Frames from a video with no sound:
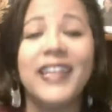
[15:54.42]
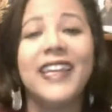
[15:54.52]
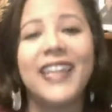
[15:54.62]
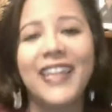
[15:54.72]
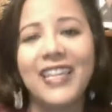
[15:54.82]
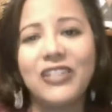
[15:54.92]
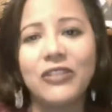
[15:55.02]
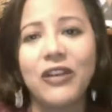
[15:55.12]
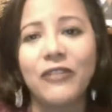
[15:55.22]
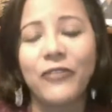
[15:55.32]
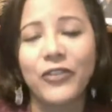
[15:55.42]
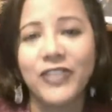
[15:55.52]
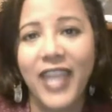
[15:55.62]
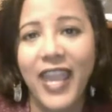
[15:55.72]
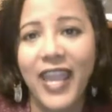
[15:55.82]
He saw
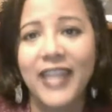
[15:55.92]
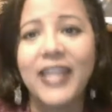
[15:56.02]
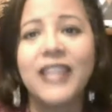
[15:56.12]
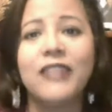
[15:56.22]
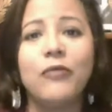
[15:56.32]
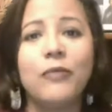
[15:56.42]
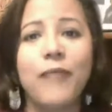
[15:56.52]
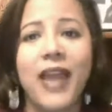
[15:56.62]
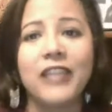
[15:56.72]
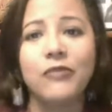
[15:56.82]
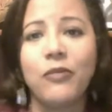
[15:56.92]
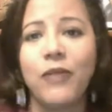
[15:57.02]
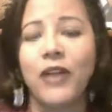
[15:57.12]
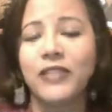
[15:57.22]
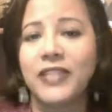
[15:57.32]
firsthand that what Maxwell
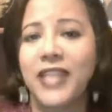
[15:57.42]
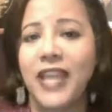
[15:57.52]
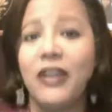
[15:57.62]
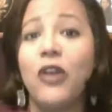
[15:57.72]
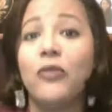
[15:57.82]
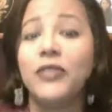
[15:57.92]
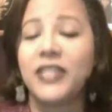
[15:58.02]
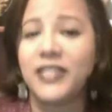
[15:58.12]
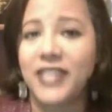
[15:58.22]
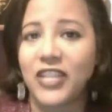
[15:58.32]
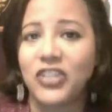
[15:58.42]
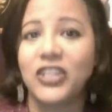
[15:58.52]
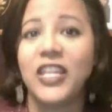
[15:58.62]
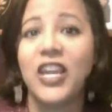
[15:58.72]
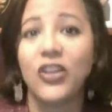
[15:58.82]
Maltz said was
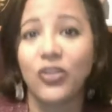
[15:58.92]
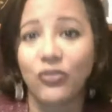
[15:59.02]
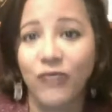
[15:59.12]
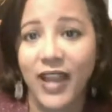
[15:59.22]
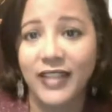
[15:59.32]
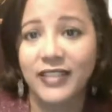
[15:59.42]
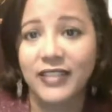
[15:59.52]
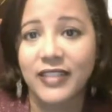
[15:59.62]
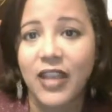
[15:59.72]
essentially correct.